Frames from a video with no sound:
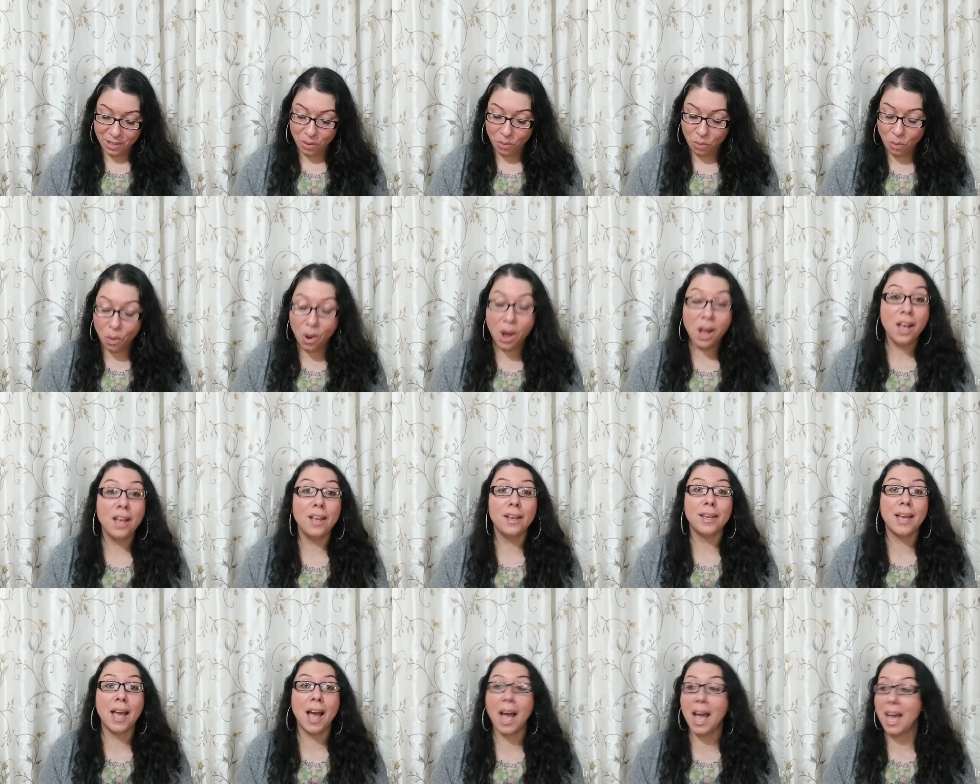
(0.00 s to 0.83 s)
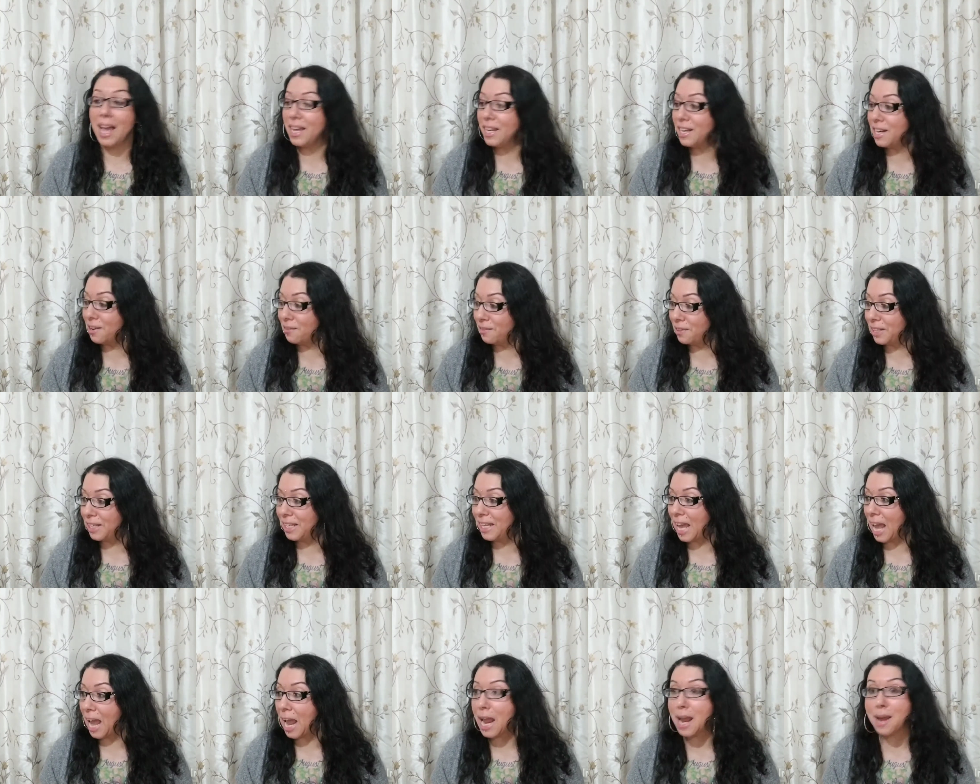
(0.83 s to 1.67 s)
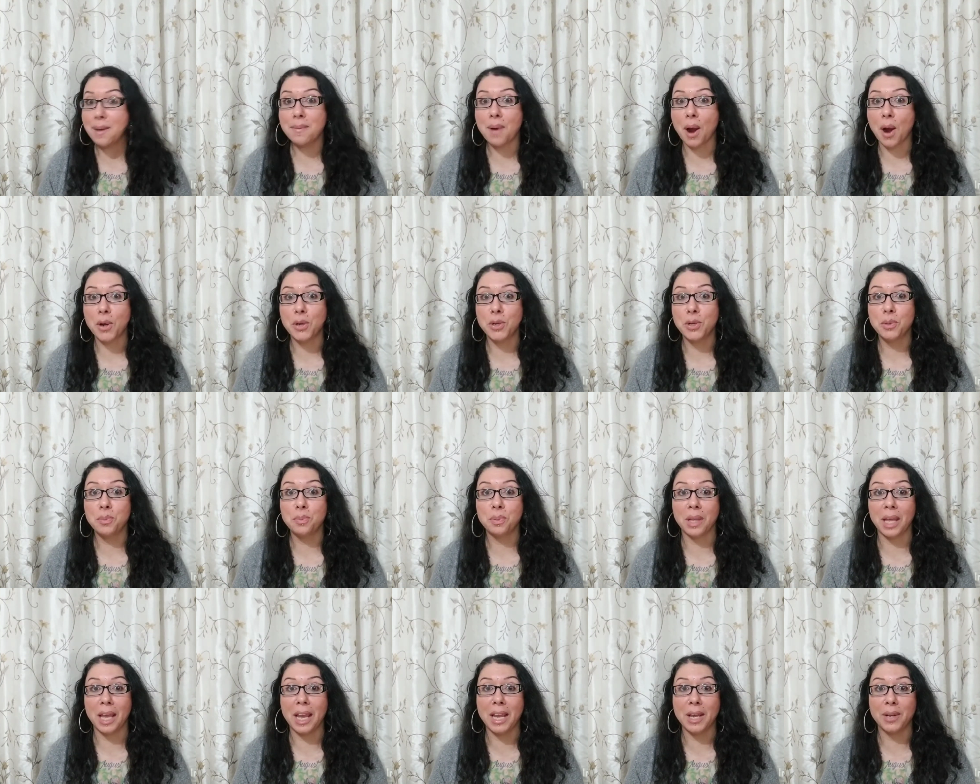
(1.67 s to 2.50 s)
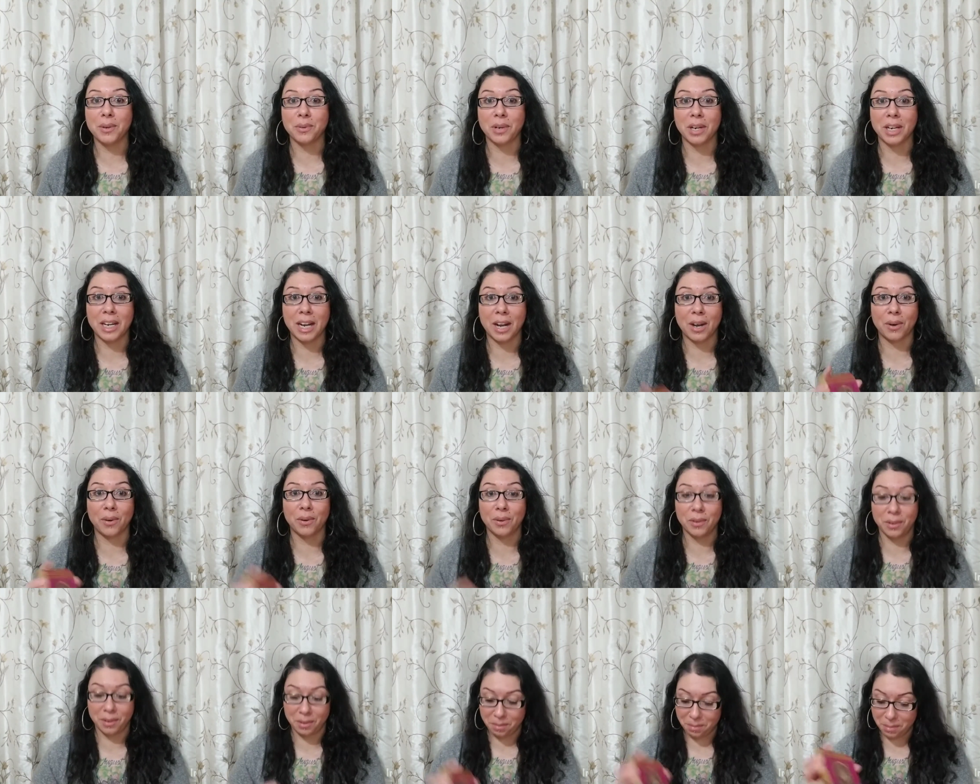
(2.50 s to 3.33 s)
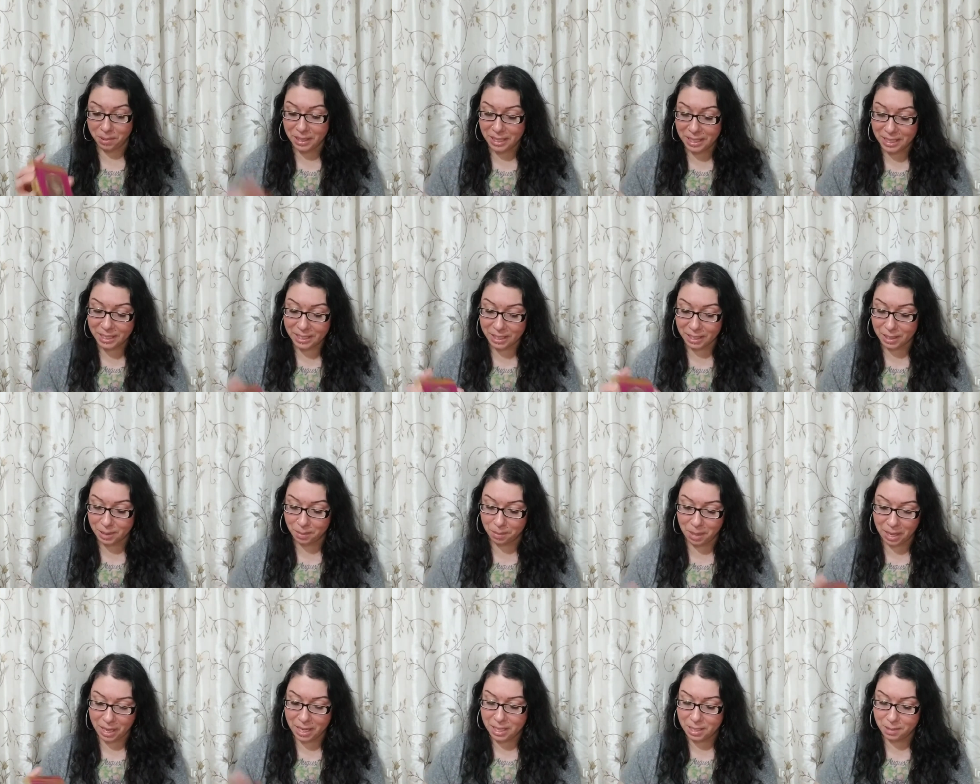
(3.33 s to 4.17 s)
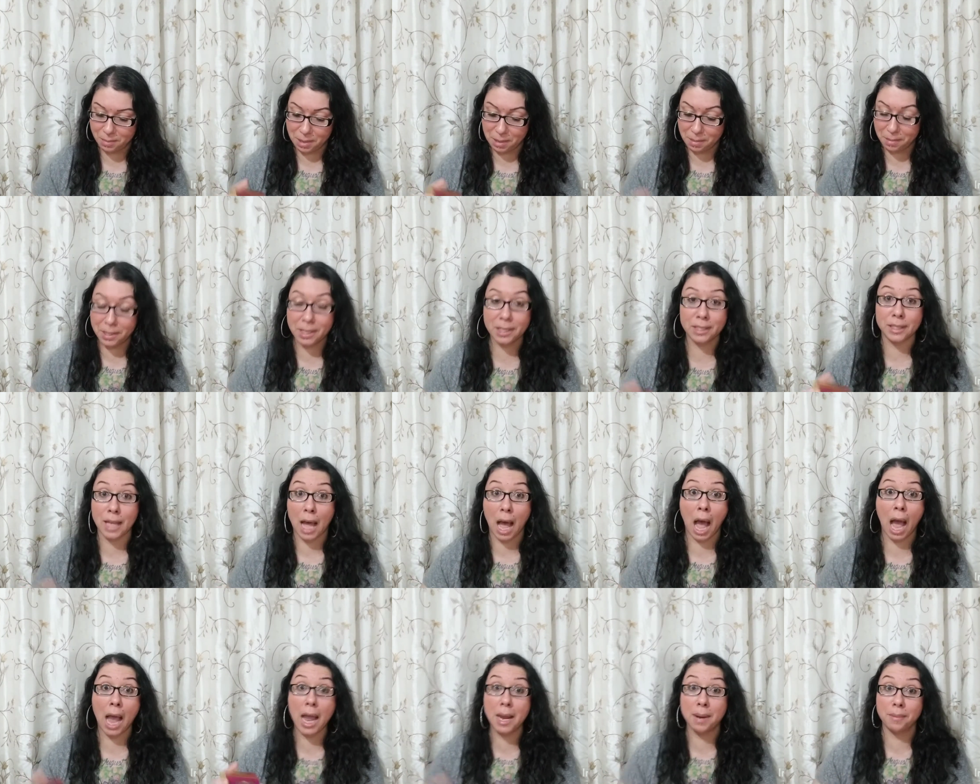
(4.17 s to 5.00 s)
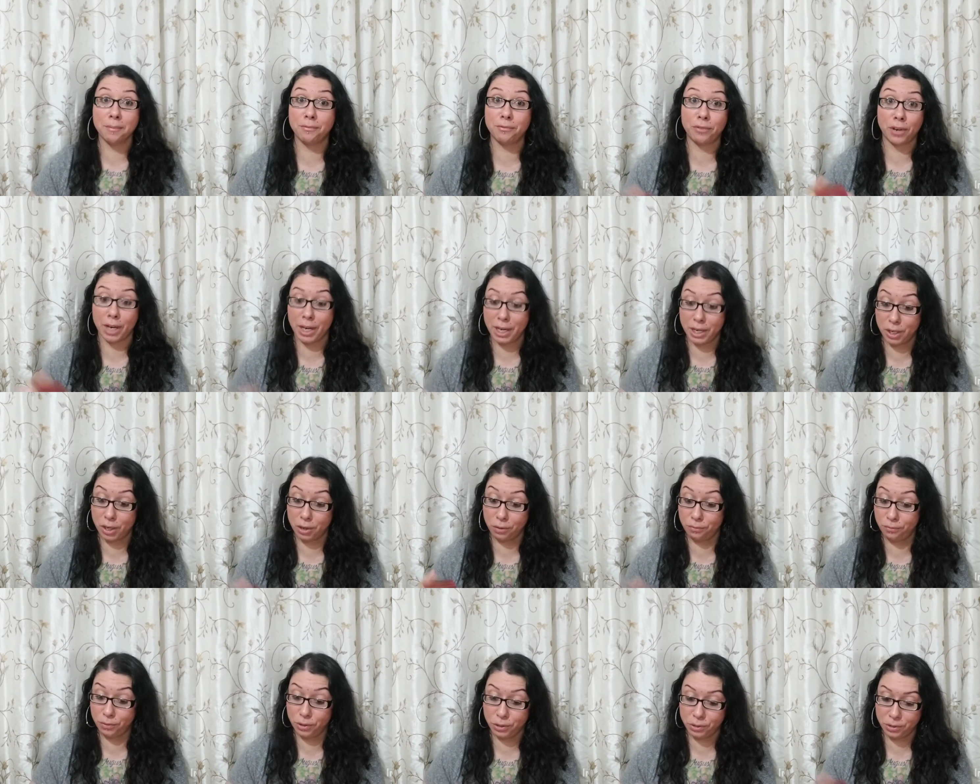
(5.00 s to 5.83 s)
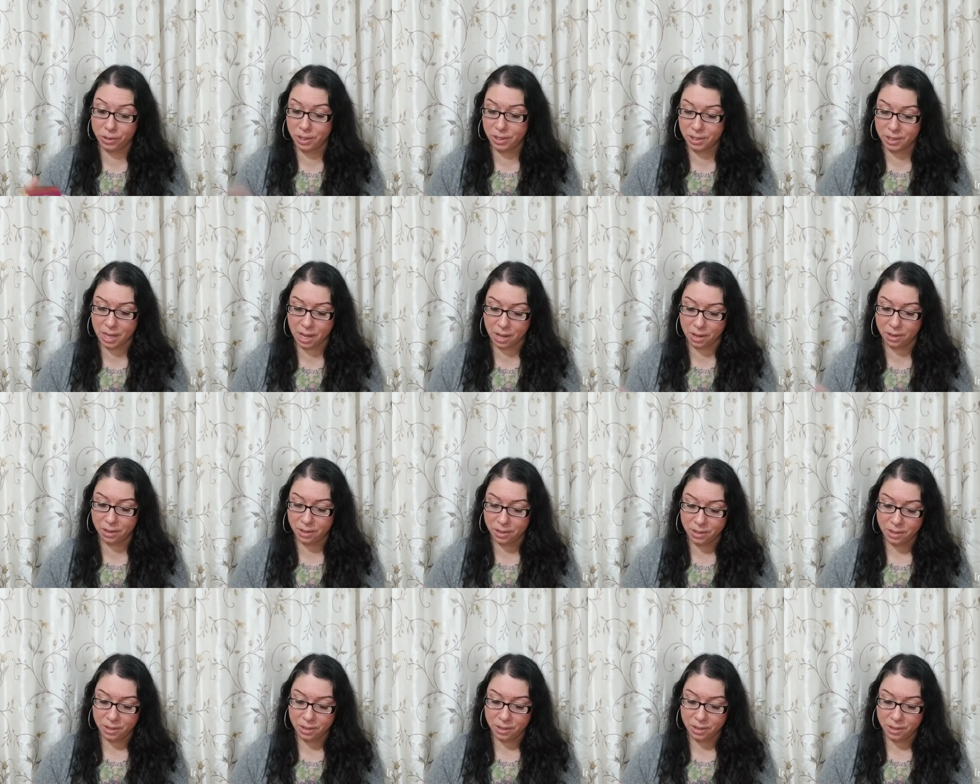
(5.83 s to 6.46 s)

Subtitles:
What kind of a game are you playing right now? Please explain to me because I am freaking confused as hell.